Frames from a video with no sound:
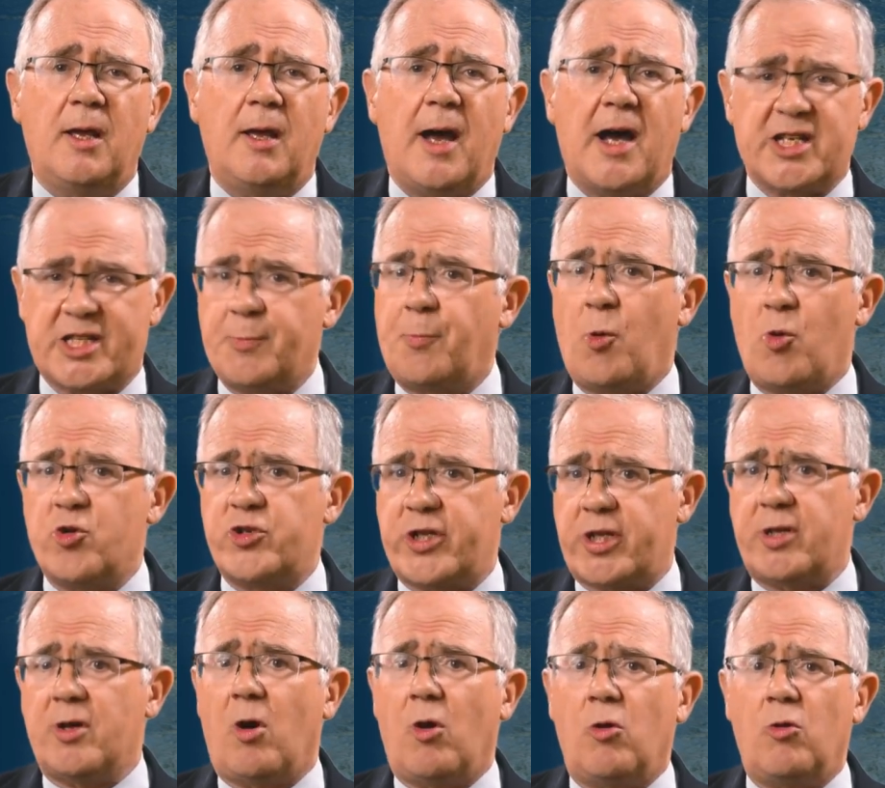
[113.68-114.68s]
as opposed to
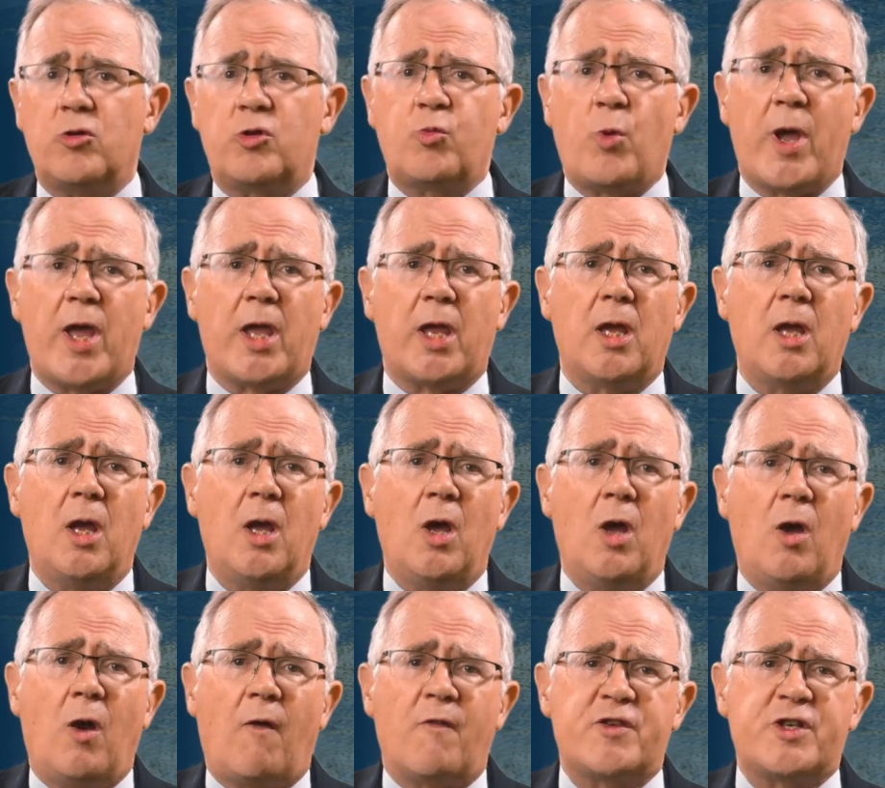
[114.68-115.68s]
the old way
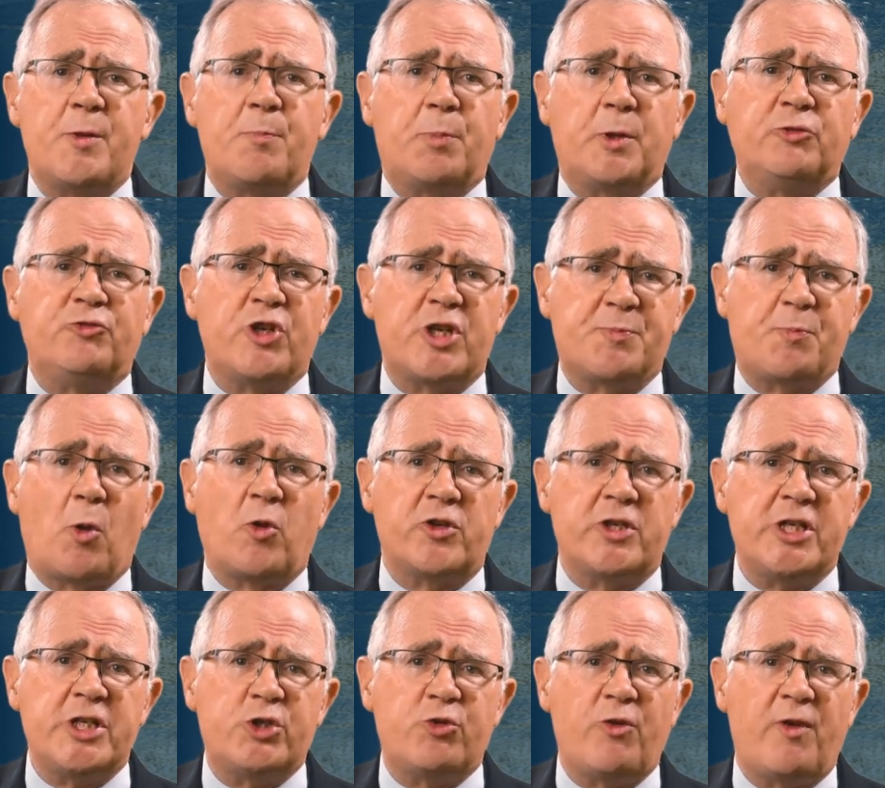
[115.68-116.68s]
of simply
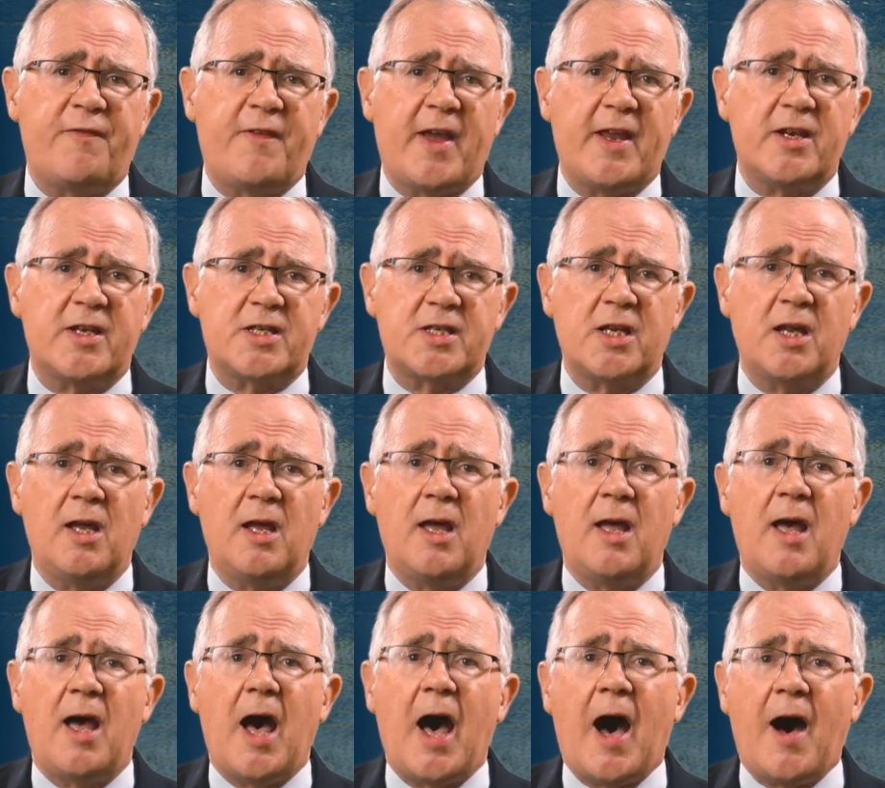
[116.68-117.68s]
responding to events
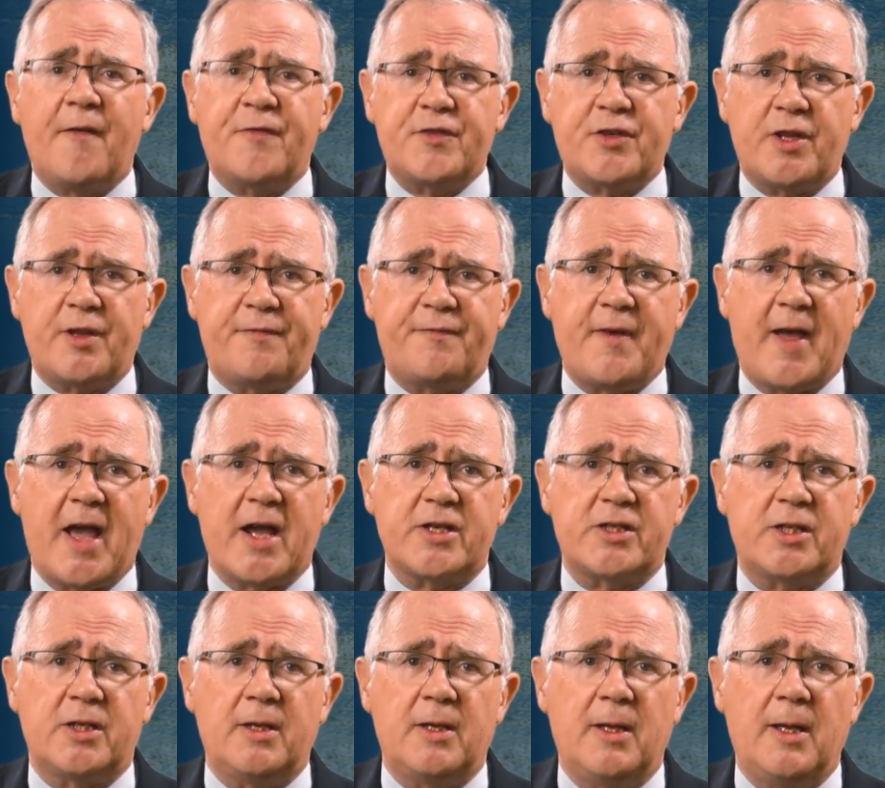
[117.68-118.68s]
after the
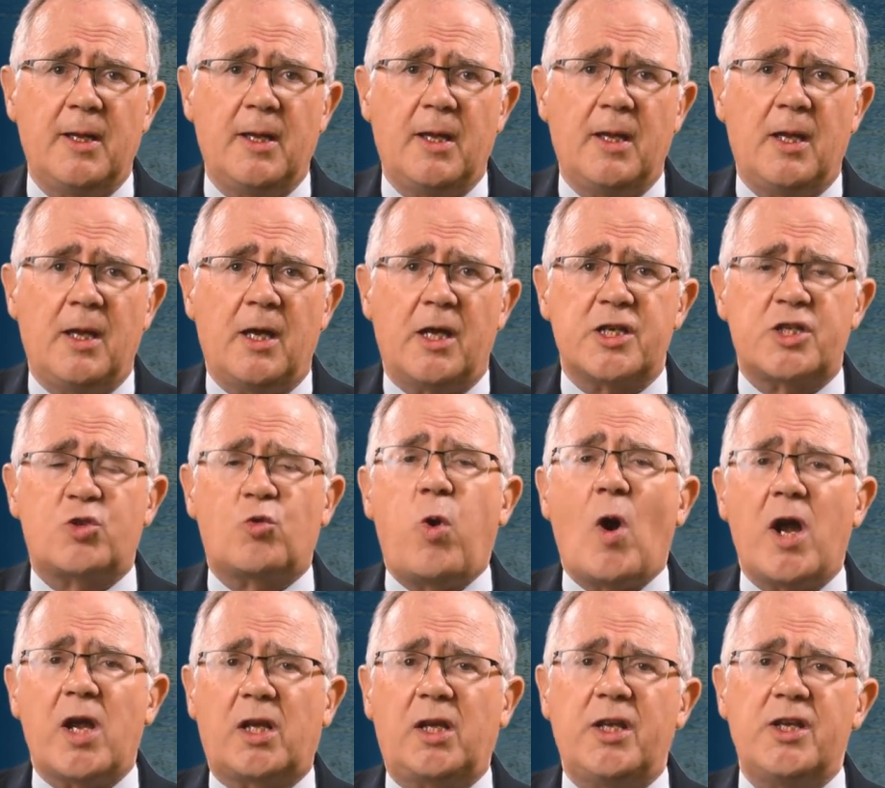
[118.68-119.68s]
fact, has
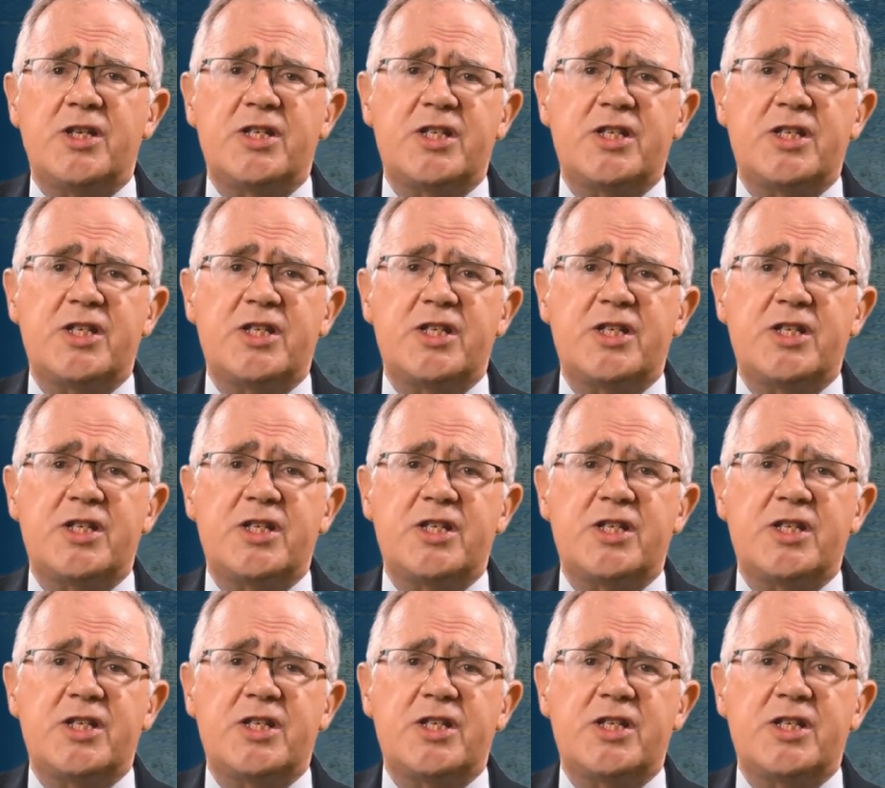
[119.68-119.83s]
quietly